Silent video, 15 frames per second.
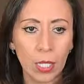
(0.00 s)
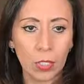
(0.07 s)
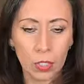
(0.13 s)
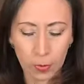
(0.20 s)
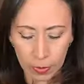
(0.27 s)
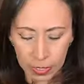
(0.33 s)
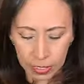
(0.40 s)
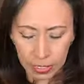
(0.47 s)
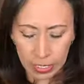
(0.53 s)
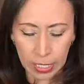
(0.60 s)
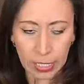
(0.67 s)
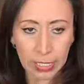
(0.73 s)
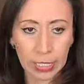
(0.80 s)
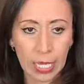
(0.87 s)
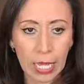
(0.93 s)
So I'm going to
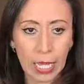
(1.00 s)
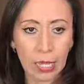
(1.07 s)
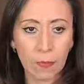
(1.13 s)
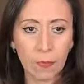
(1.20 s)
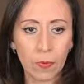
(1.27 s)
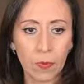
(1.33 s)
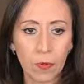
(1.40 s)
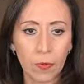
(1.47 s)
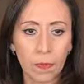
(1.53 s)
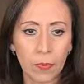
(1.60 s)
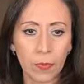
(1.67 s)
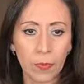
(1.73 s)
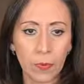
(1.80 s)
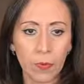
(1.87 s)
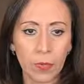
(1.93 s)
say table,
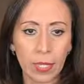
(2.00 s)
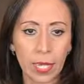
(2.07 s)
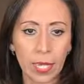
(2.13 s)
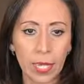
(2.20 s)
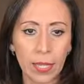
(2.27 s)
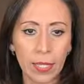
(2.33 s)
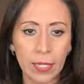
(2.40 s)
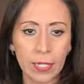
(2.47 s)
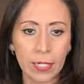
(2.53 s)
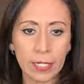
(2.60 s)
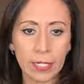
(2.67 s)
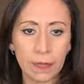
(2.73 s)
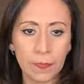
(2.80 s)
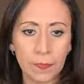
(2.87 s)
promote headers,